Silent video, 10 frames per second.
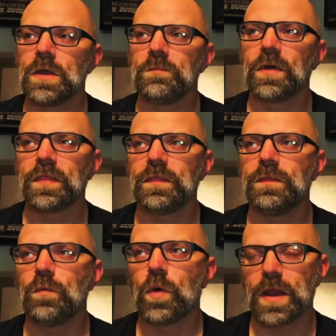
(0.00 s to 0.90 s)
But
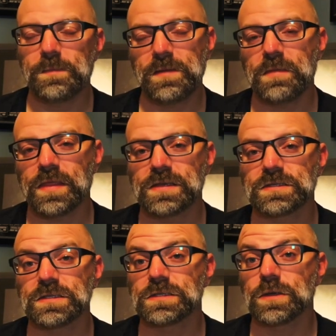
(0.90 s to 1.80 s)
what I mean by this
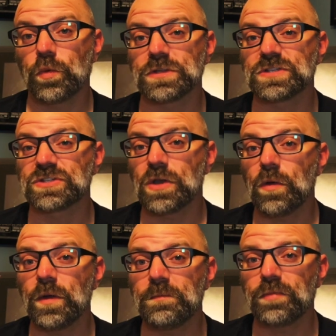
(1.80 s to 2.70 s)
is, what's
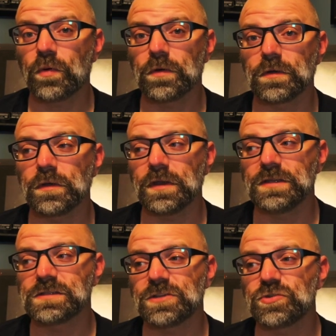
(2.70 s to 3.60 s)
so important
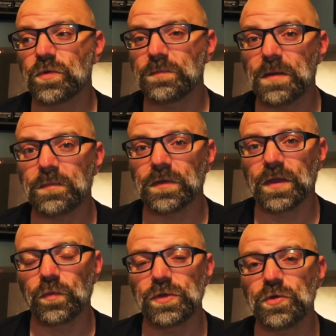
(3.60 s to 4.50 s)
is that you remember that
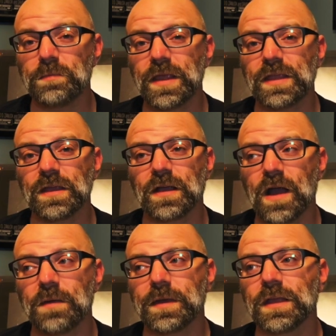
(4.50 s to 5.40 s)
when you're making a
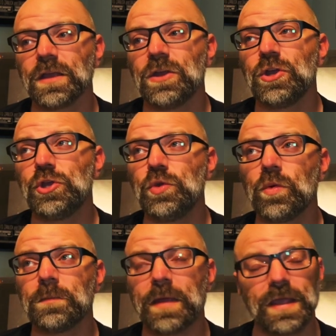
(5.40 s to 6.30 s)
comic, you
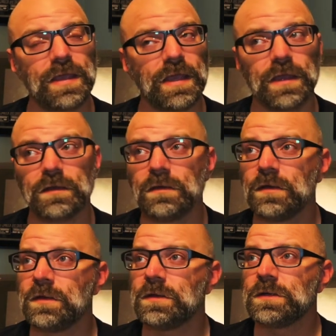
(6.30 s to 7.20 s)
are making
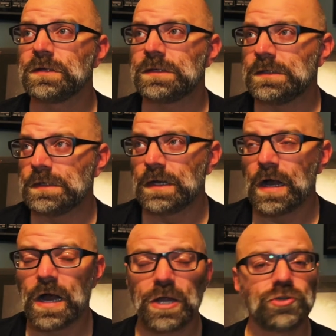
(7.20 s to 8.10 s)

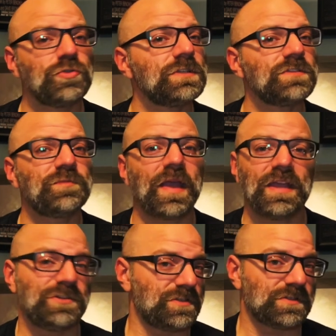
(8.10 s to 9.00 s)
hundreds of
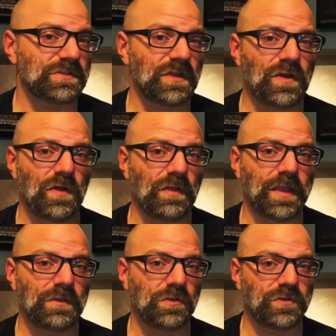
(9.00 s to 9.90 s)
pages in all
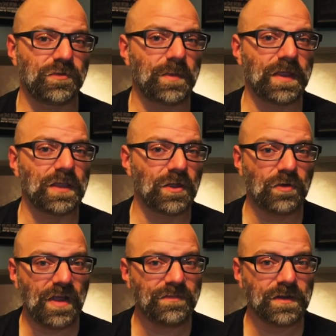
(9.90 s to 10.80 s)
likelihood if you're making a
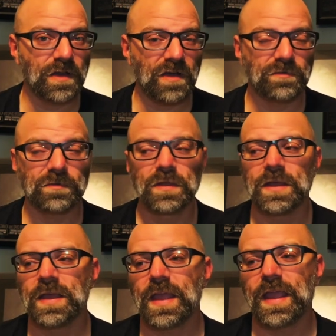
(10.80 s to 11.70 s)
graphic novel.
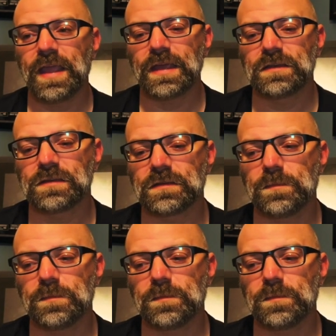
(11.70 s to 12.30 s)
And